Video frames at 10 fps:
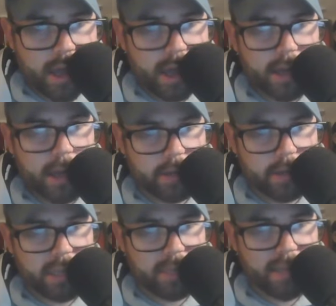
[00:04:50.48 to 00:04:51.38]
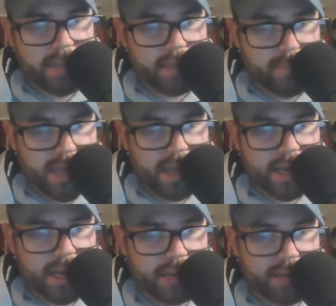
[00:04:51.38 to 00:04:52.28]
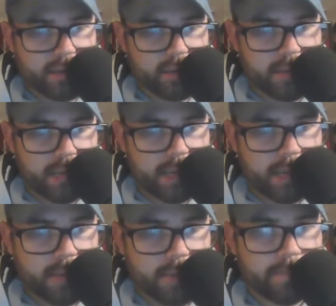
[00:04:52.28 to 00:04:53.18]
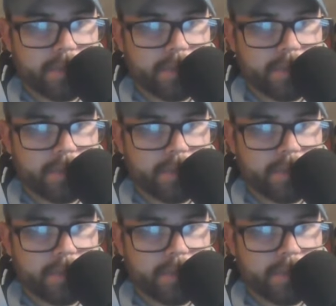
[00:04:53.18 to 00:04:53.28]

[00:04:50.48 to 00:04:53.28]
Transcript: Another team that made it into the